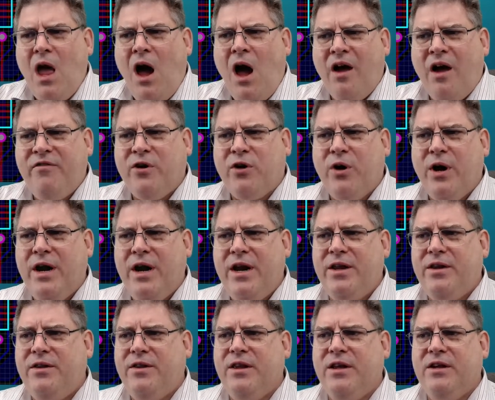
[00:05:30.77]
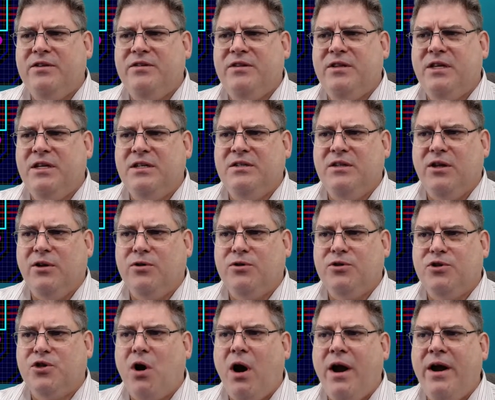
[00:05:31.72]
I've created these
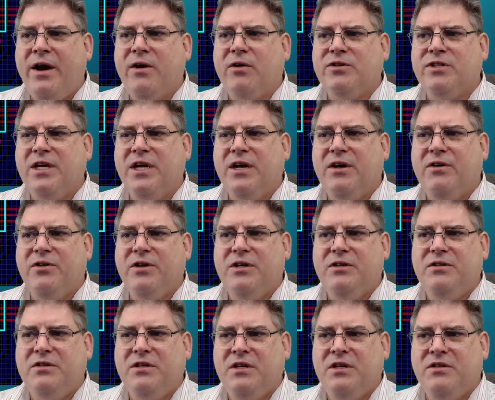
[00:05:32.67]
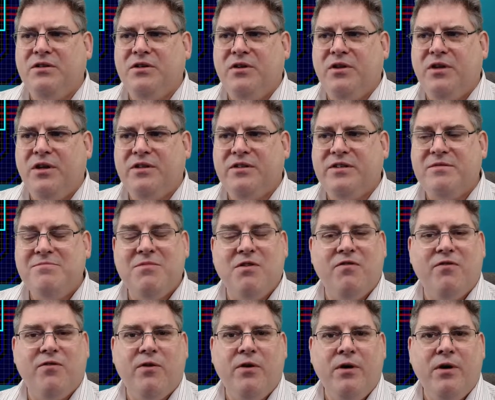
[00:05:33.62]
little triangles here. These are the
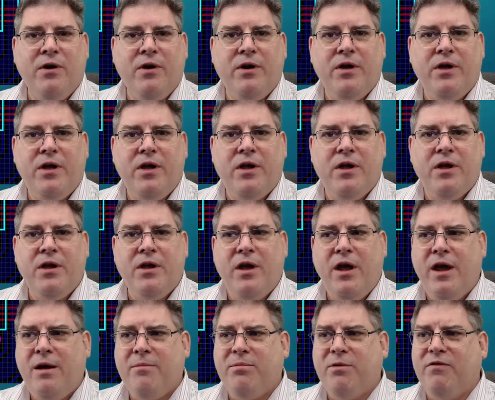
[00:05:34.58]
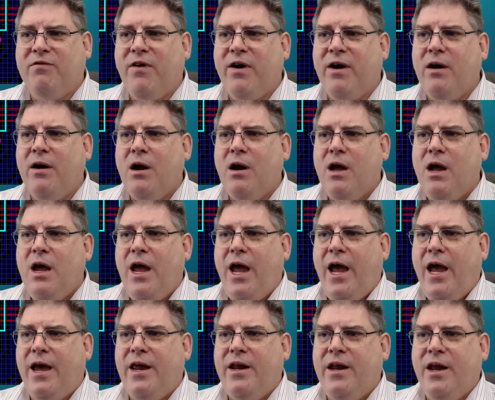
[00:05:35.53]
symbol for an amplifier,
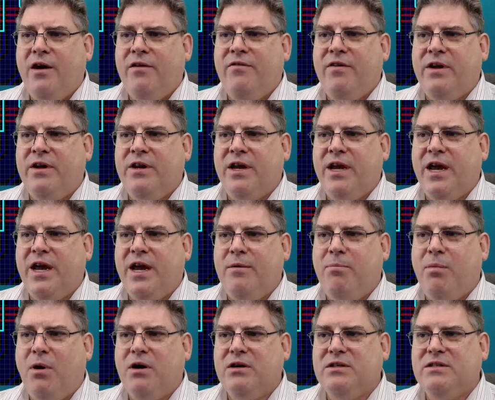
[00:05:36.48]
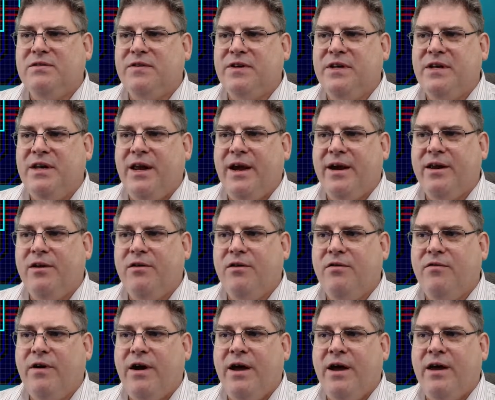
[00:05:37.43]
and I've indicated positive and
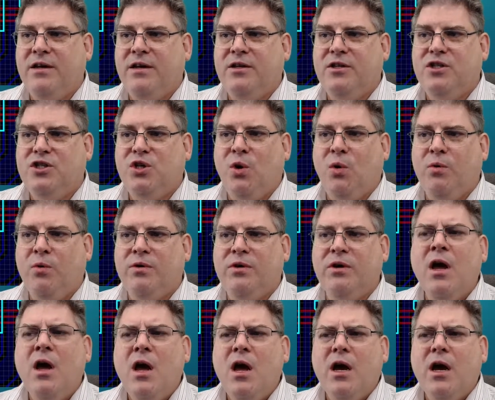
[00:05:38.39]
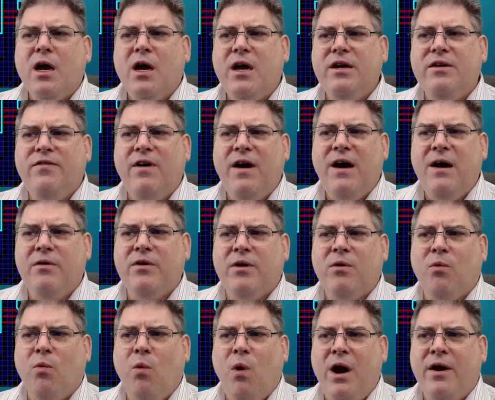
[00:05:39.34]
negative and shown kind of how
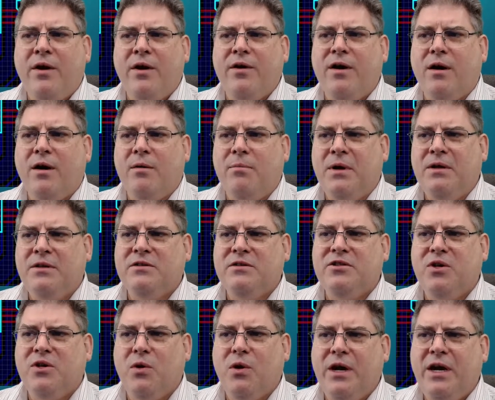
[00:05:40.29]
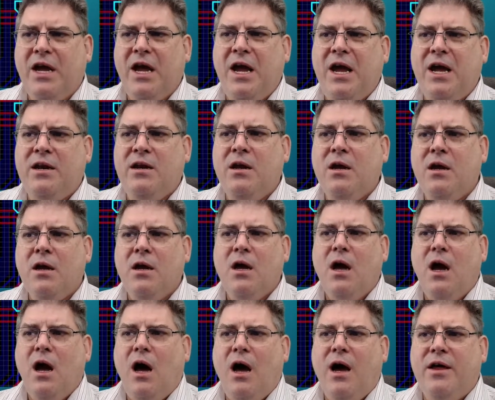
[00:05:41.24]
they're wired up. And so again,
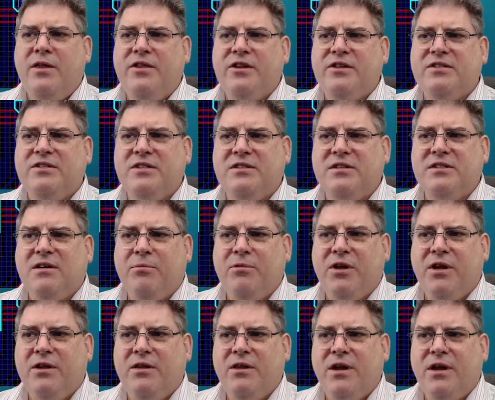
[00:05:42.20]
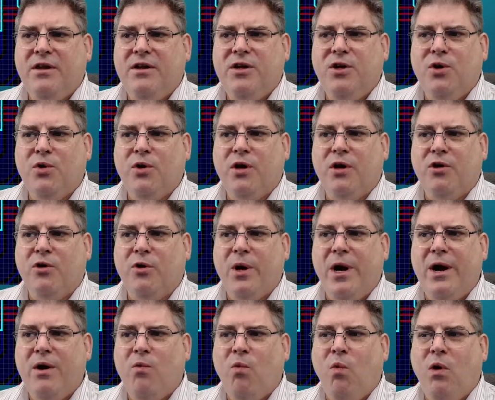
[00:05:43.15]
this is something that you can
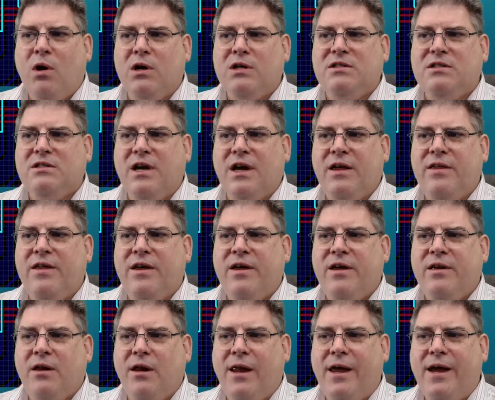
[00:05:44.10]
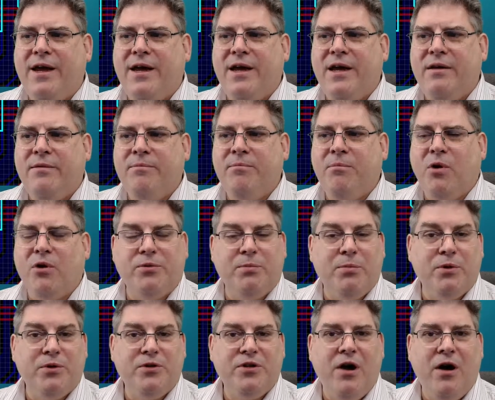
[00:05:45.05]
create once and then lay in
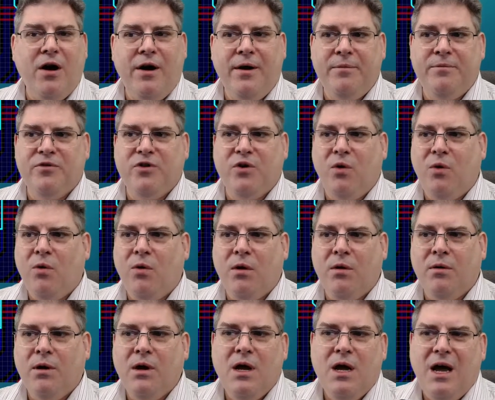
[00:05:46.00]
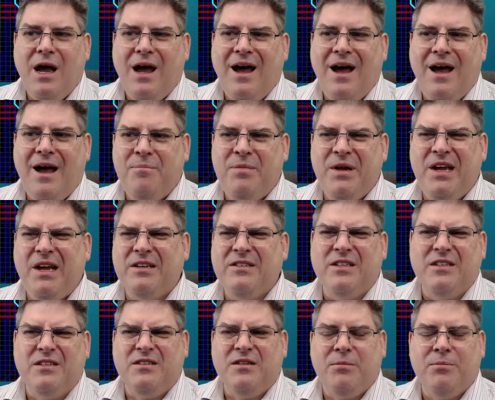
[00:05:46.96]
multiple times, or
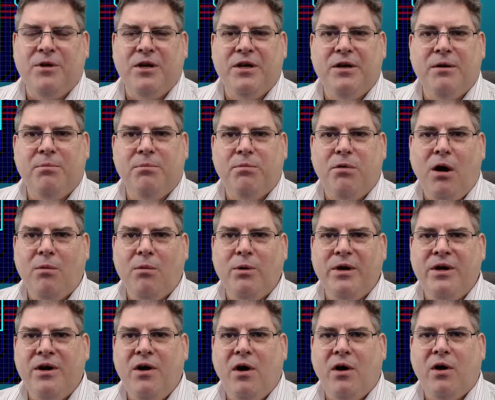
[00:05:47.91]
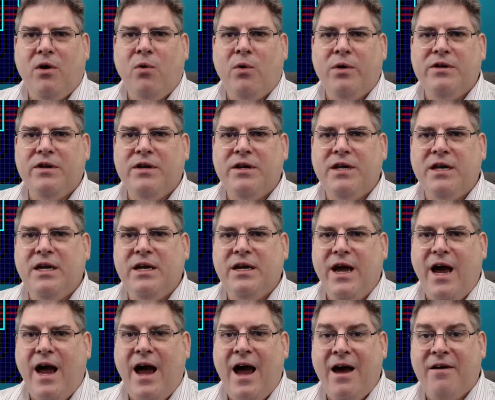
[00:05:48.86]
because it's something you're probably not going to
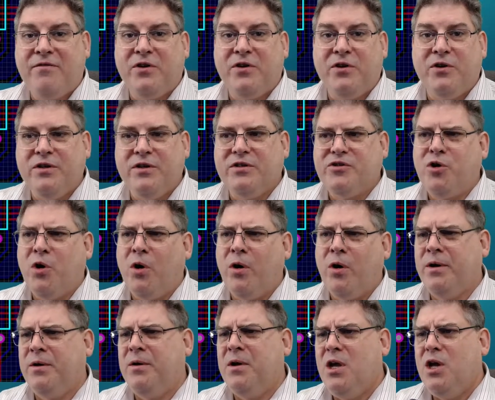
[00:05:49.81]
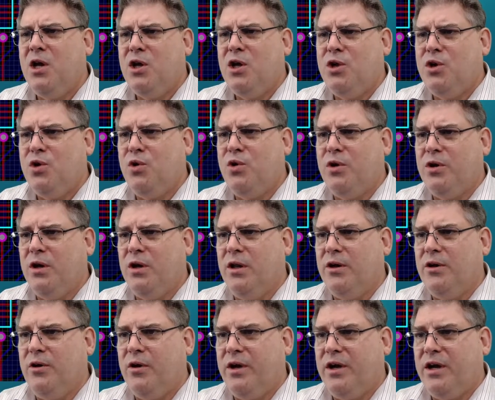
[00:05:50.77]
need after this drawing, you could
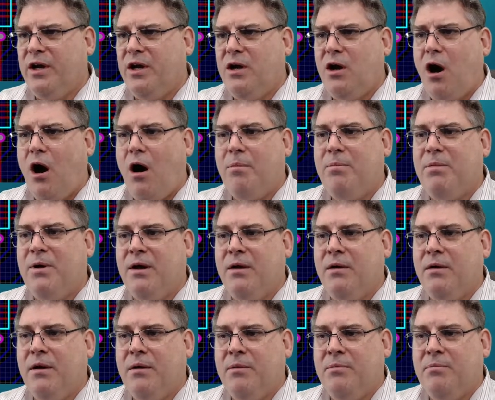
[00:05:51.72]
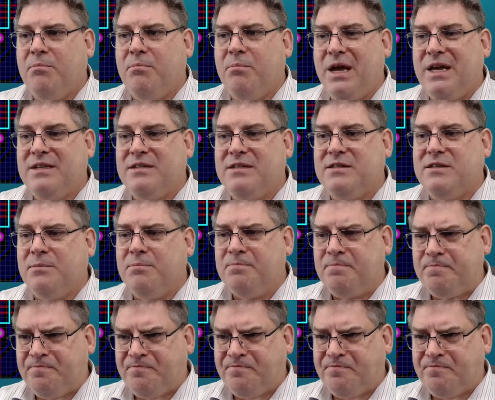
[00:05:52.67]
literally copy and paste it